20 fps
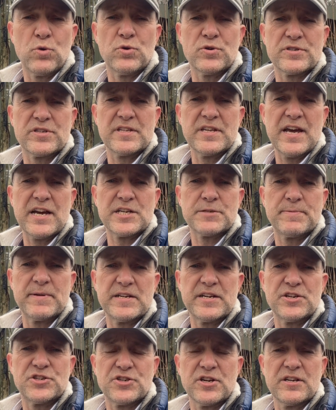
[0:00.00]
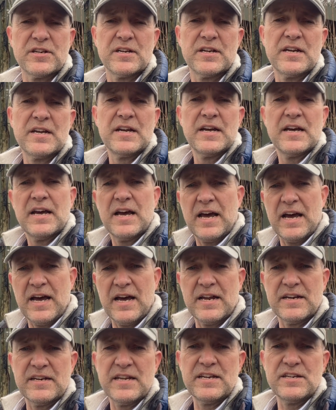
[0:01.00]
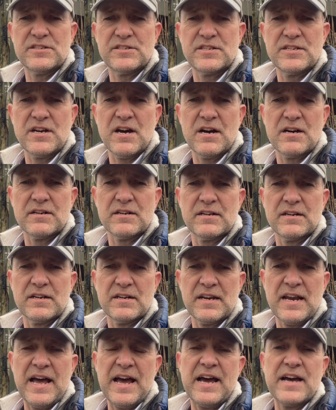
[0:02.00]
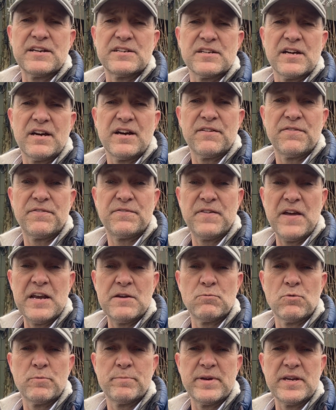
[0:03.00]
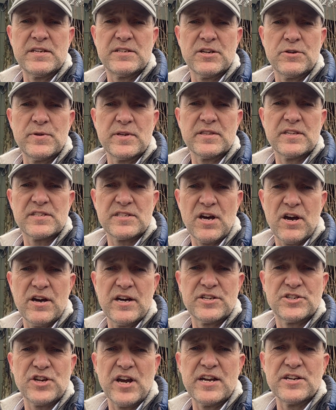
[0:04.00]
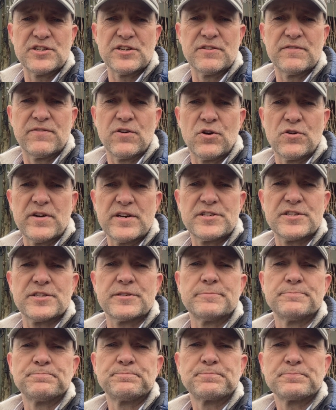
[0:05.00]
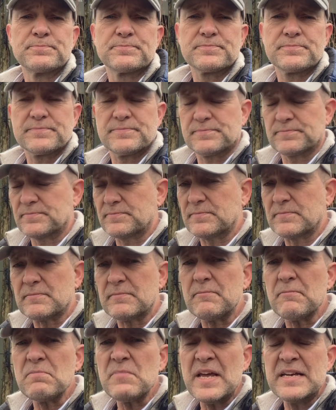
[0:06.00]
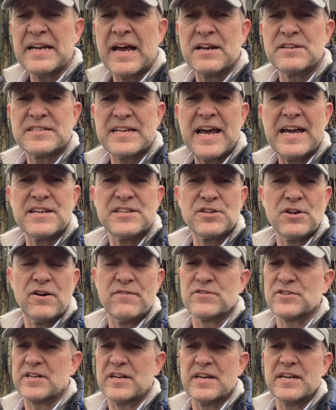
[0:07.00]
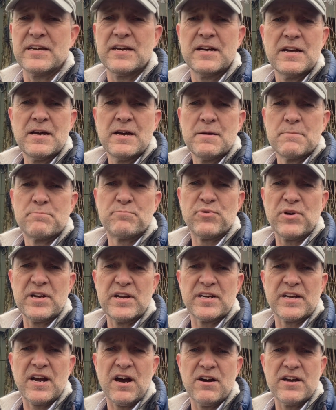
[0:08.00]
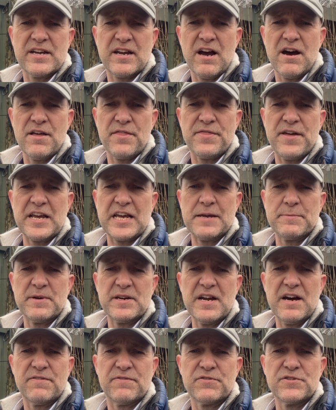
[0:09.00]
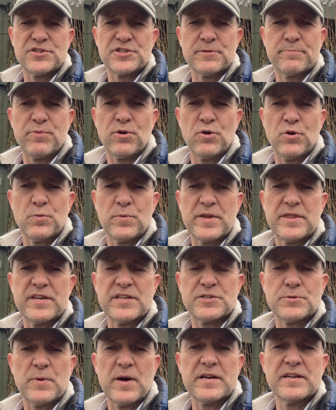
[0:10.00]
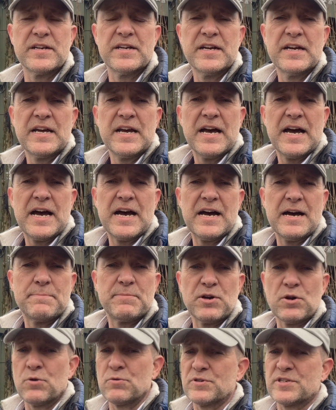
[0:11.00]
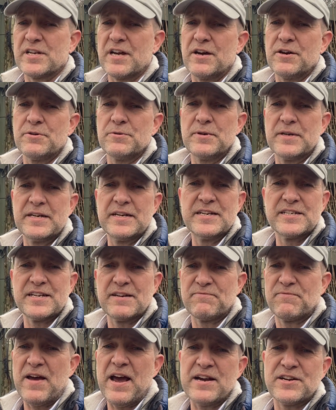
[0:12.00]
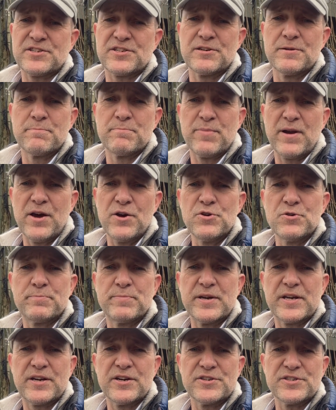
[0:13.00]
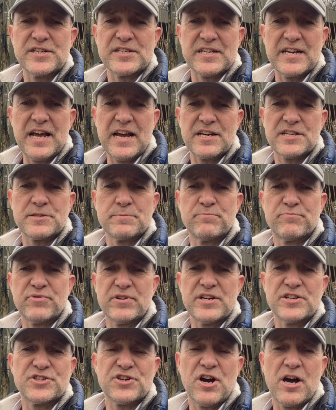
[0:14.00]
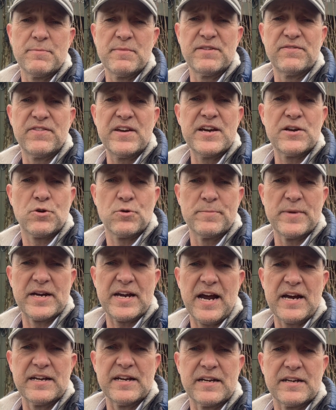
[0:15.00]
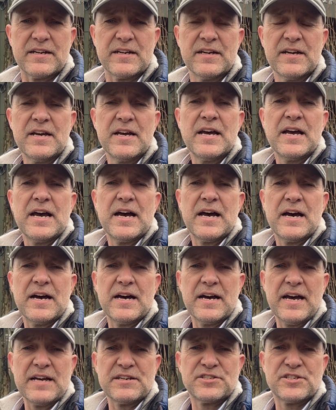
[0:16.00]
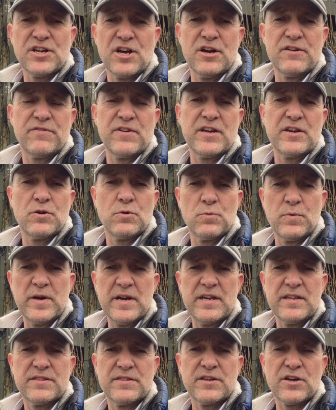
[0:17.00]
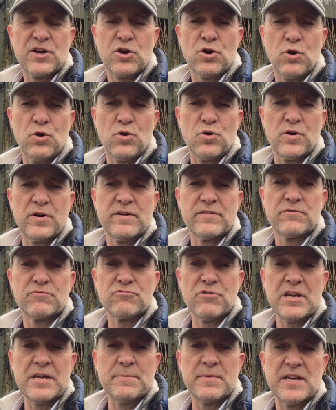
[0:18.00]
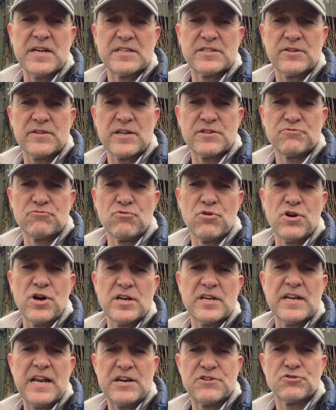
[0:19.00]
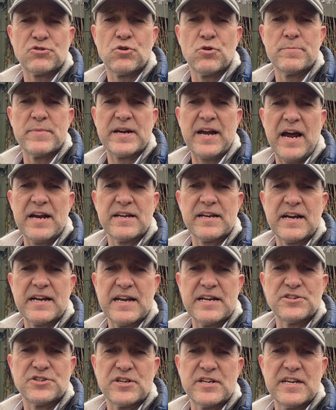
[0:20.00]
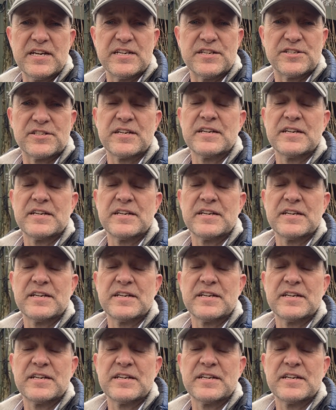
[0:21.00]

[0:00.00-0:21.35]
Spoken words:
the expedition, and his young lad Finn will be doing the tyre changing for us. Now Des, obviously brilliant guy, can't thank him enough for his support with this one, but also he's an excellent bloke because he's an ex-British Army vehicle mechanic, serving with the Corps of REME, so that's Royal Electrical Mechanical Engineers,